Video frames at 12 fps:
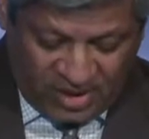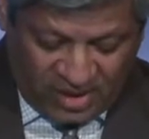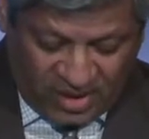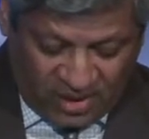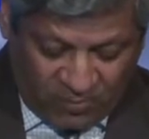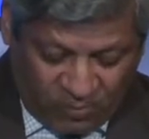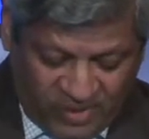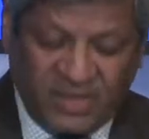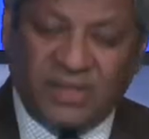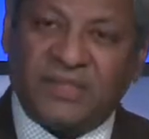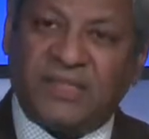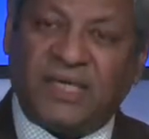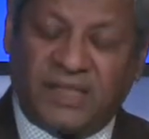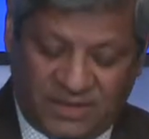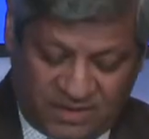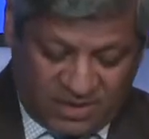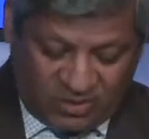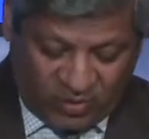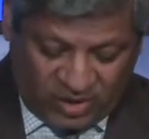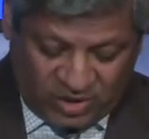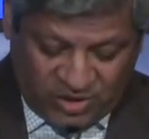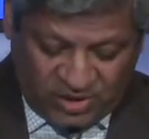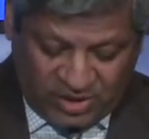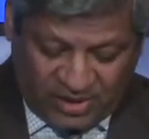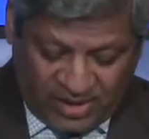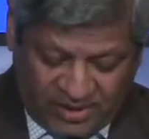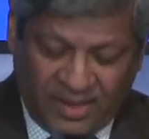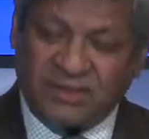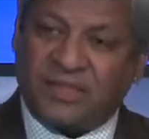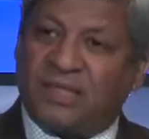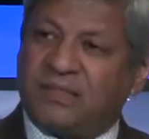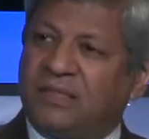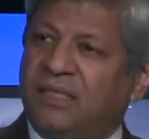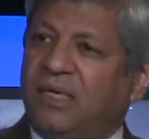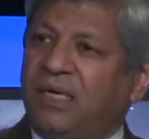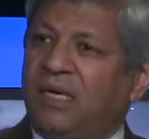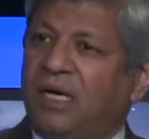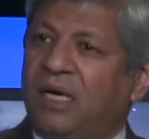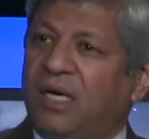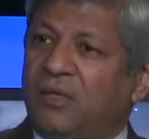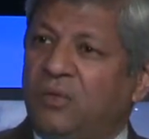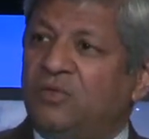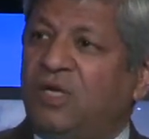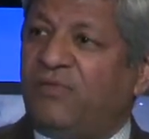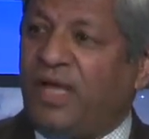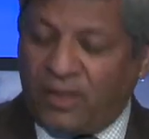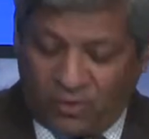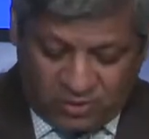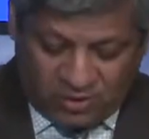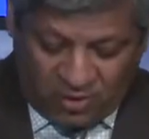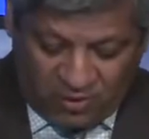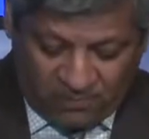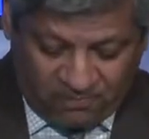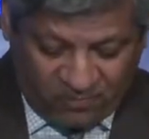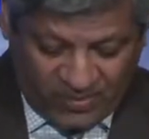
the disease, that hits us usually very close to home.